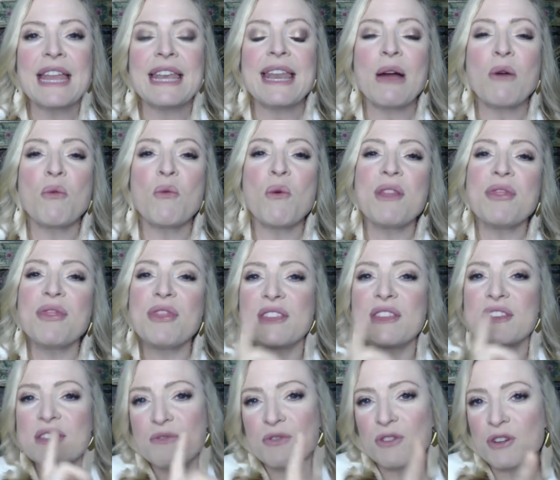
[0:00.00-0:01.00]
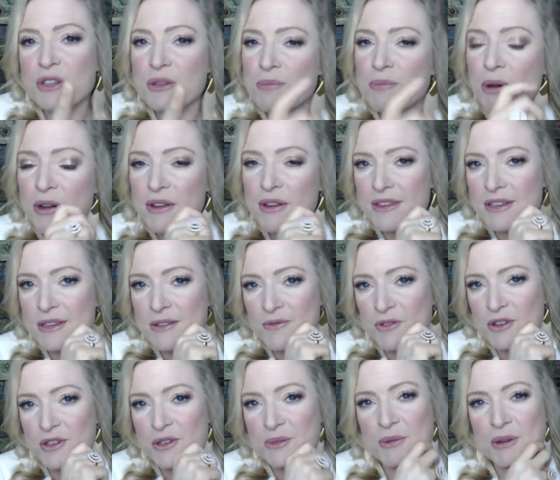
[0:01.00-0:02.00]
Now, what this first part of this
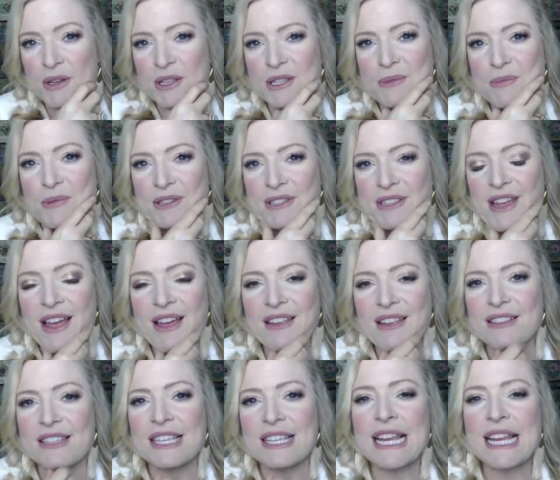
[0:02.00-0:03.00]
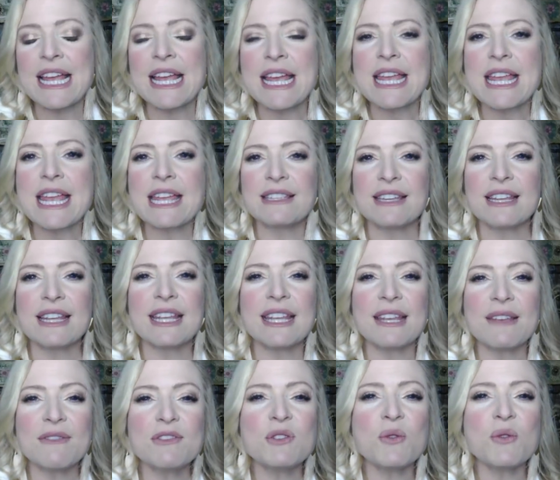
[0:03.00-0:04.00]
first principle does is it
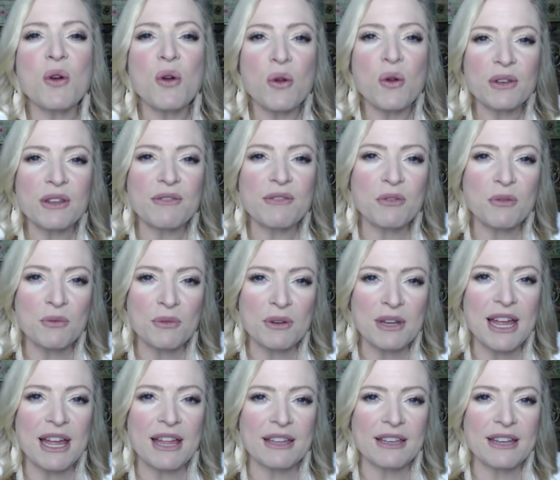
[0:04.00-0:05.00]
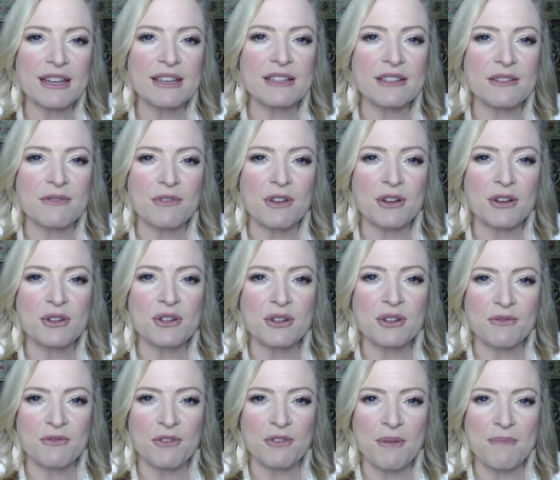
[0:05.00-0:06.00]
gives you a whole different reality to
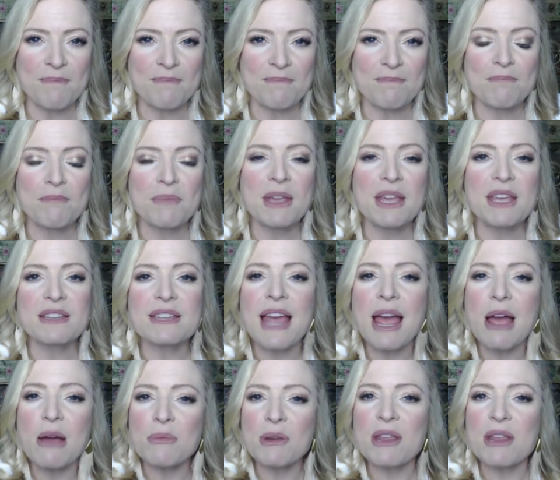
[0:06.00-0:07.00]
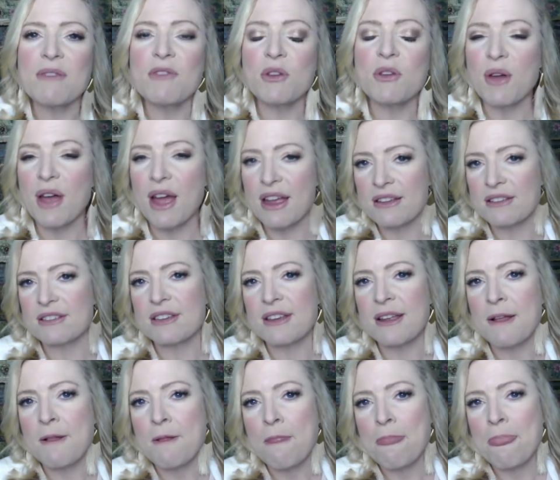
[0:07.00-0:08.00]
function from. Because how many of you guys
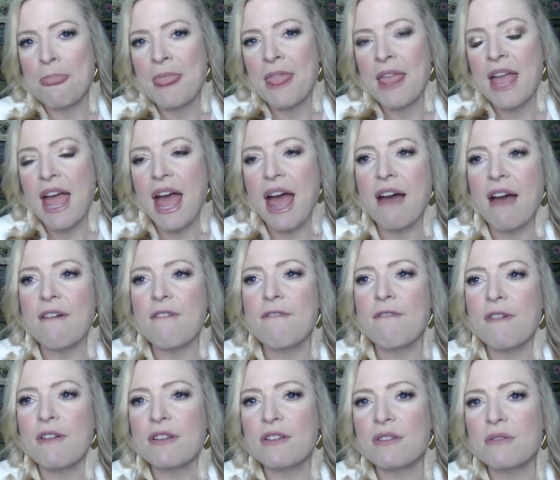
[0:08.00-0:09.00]
have